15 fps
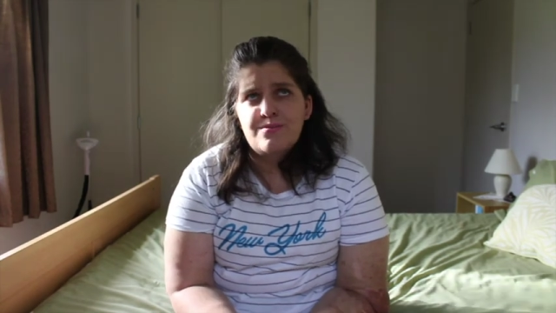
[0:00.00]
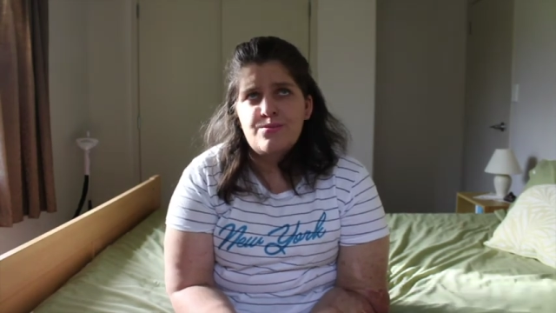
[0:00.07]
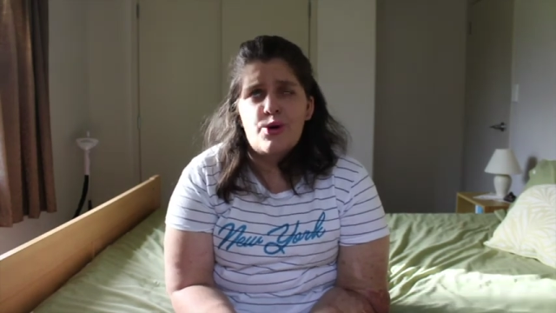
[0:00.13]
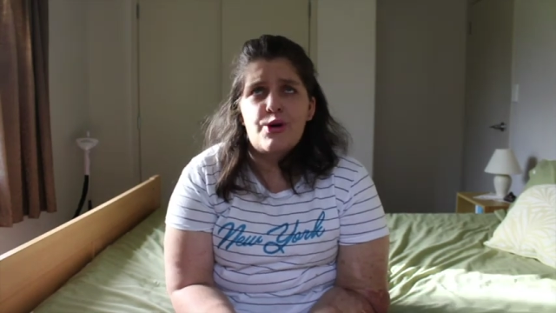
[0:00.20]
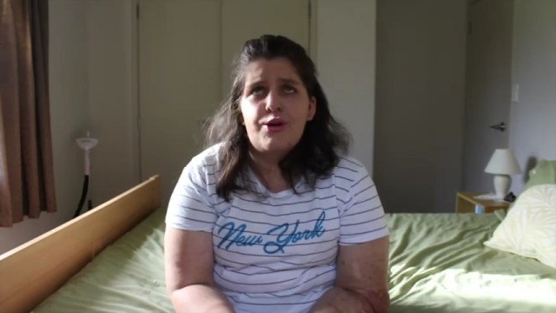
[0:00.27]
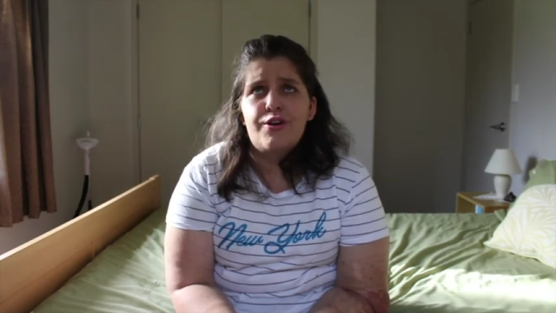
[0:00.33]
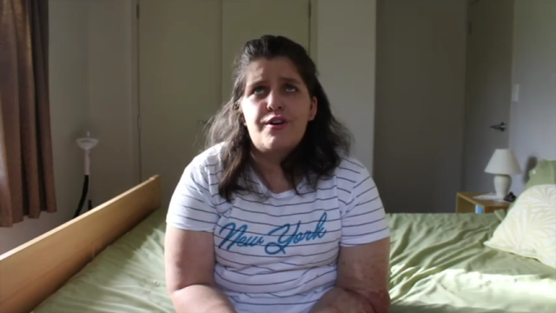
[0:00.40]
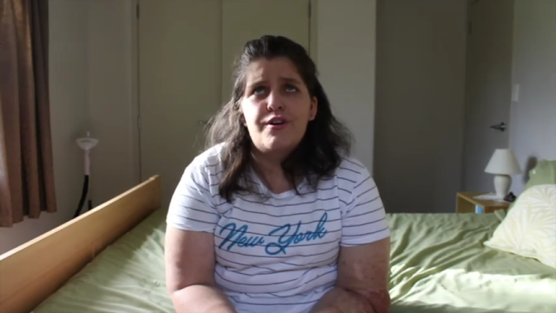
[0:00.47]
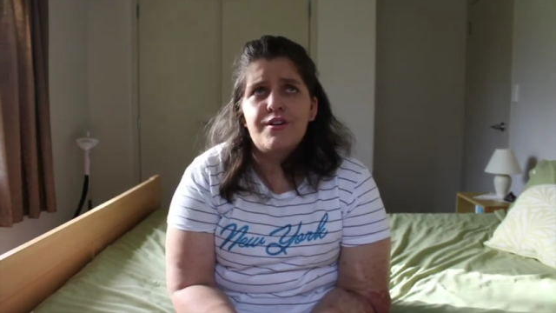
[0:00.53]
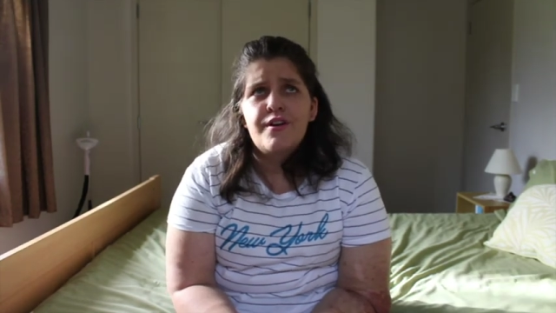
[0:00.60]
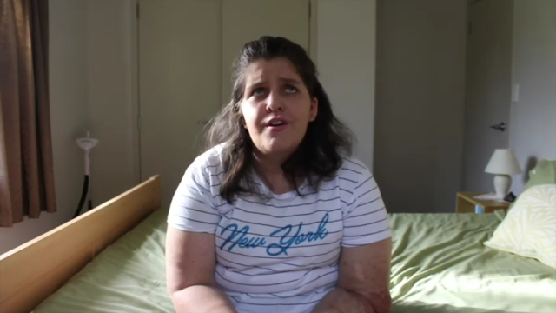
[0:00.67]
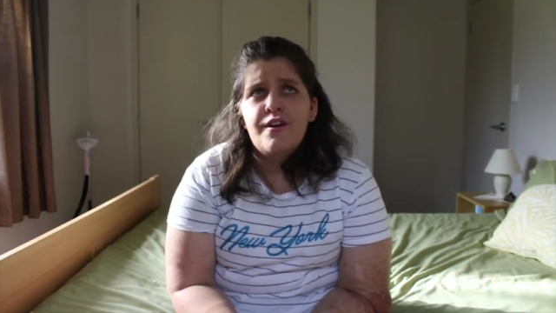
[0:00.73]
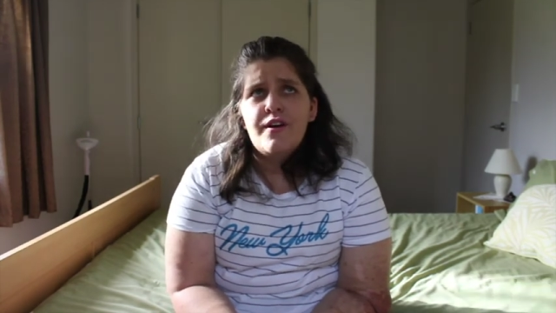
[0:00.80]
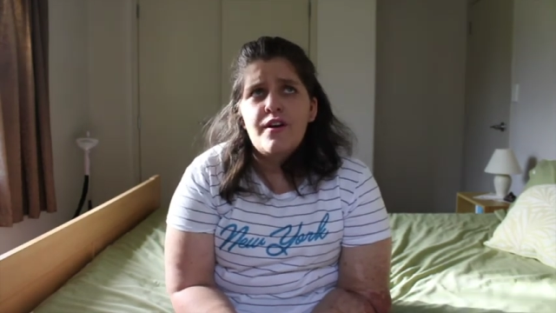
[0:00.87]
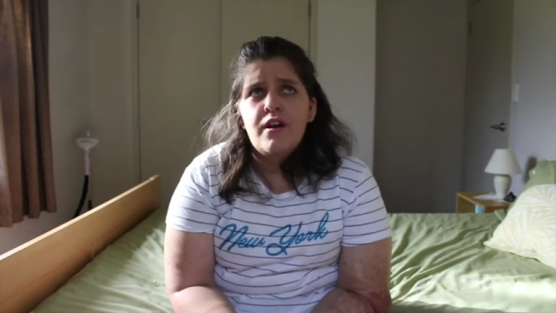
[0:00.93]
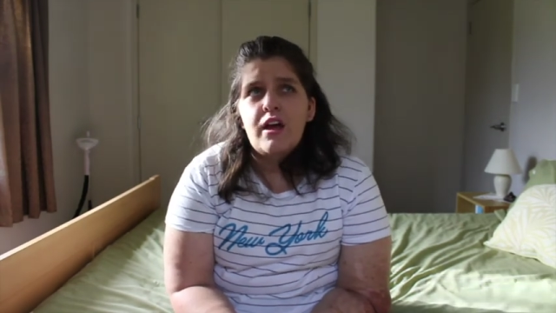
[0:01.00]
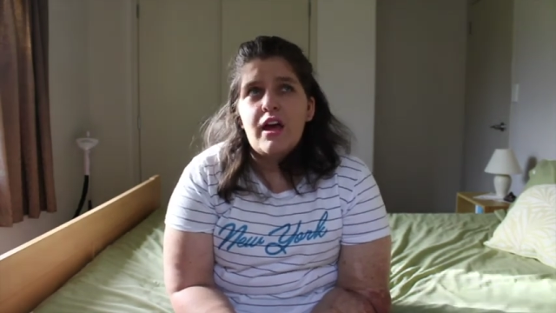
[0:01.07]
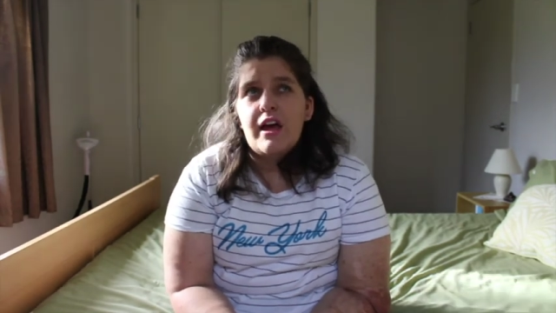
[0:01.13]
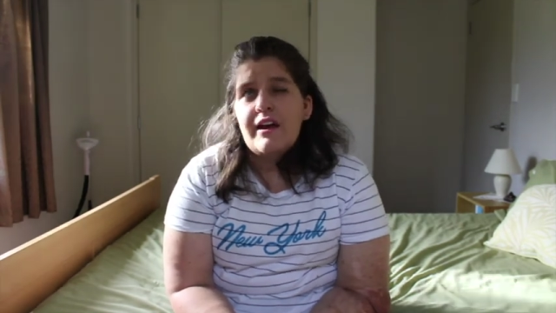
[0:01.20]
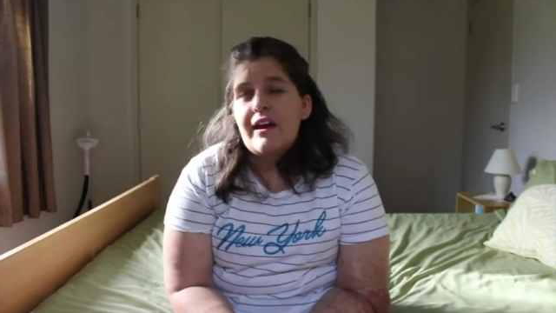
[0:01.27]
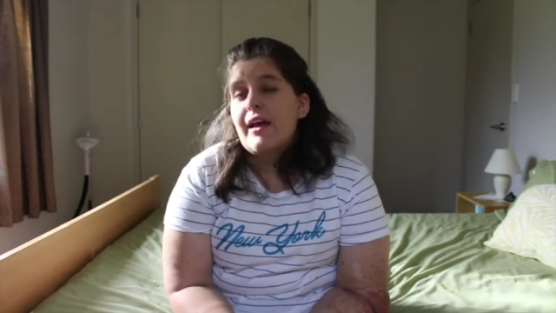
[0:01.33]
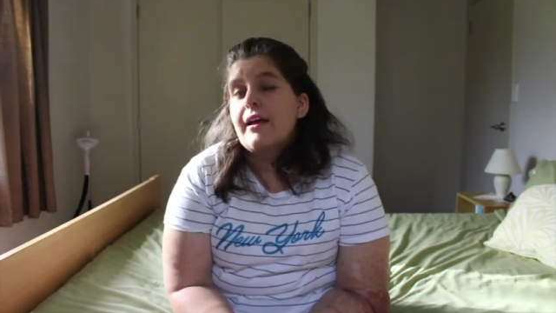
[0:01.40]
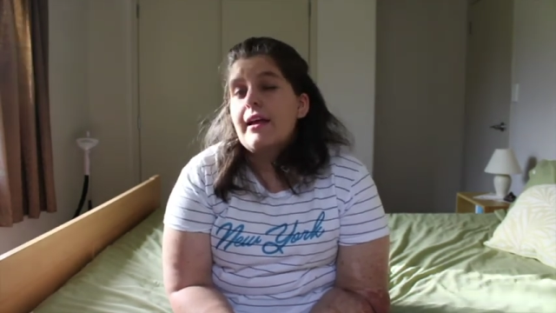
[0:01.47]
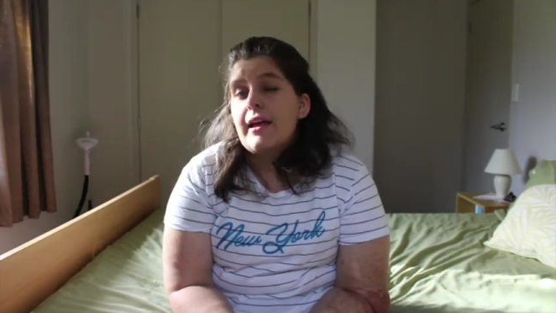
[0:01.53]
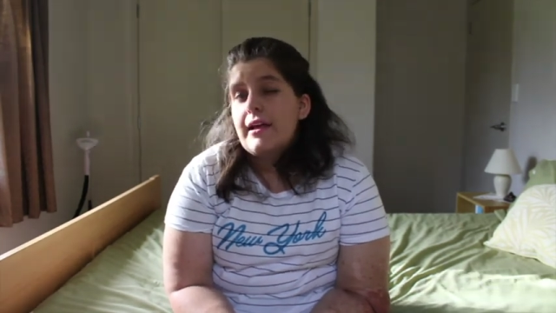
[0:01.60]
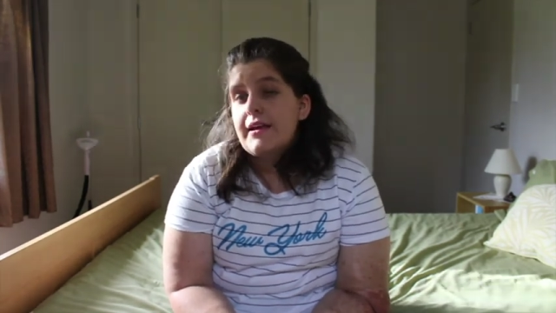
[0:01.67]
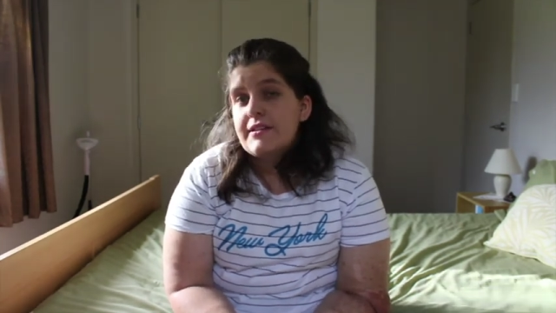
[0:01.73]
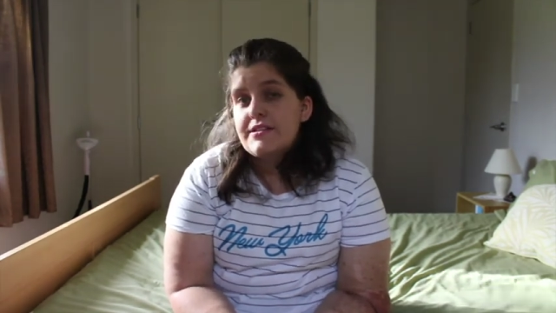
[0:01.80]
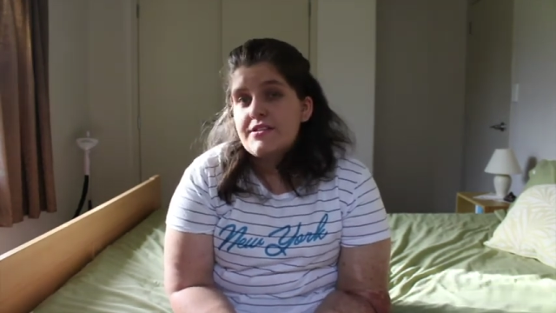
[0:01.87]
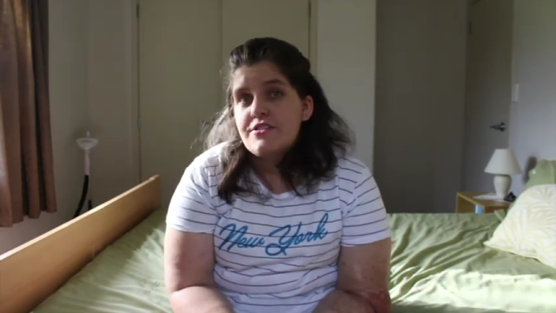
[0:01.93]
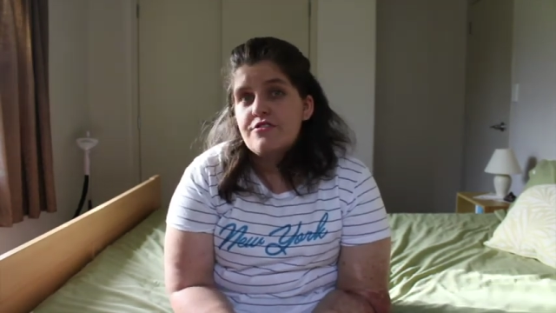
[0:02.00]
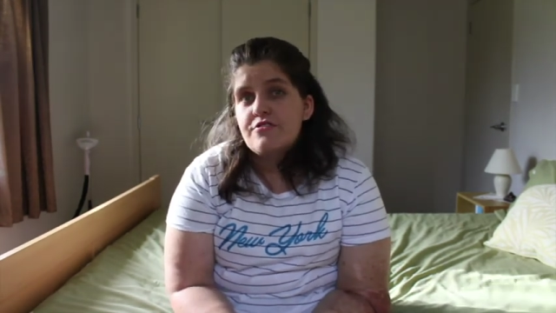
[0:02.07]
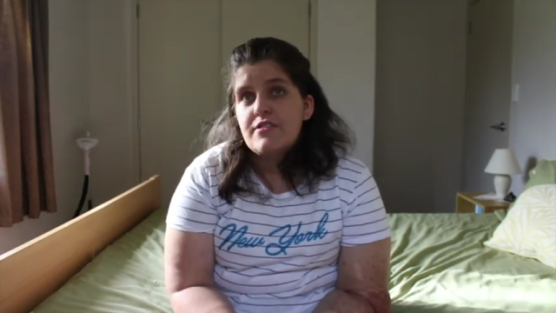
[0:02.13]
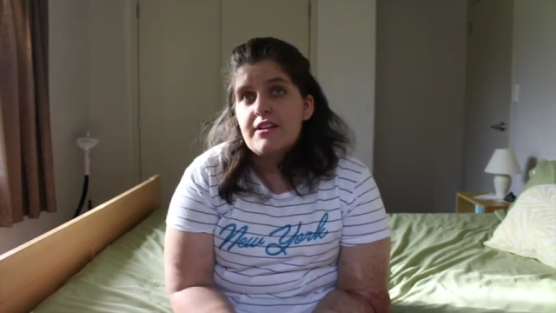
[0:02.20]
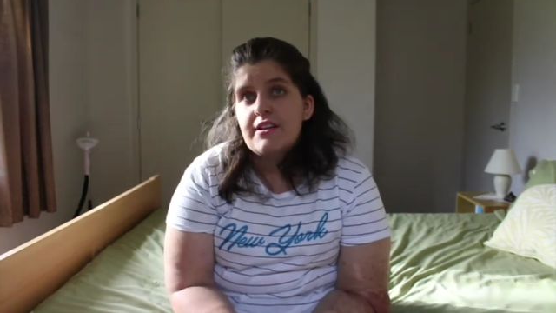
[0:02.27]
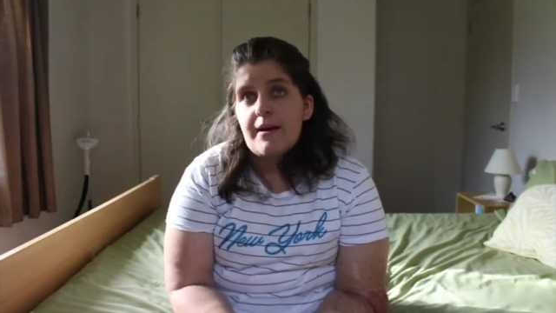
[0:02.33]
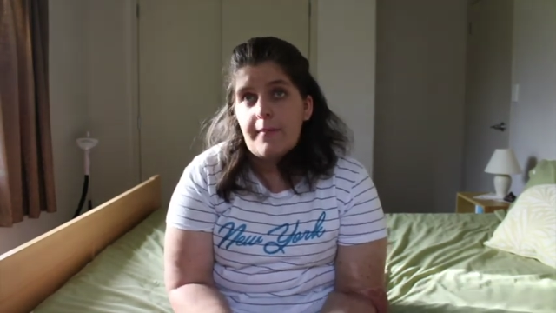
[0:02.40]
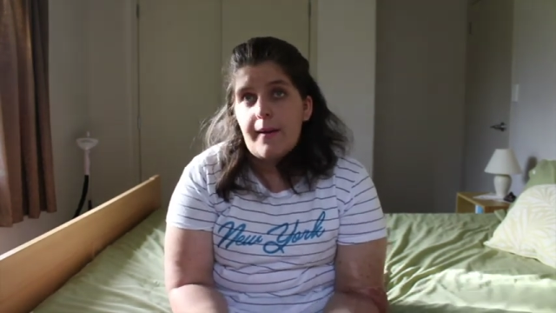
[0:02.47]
whatnot, and like history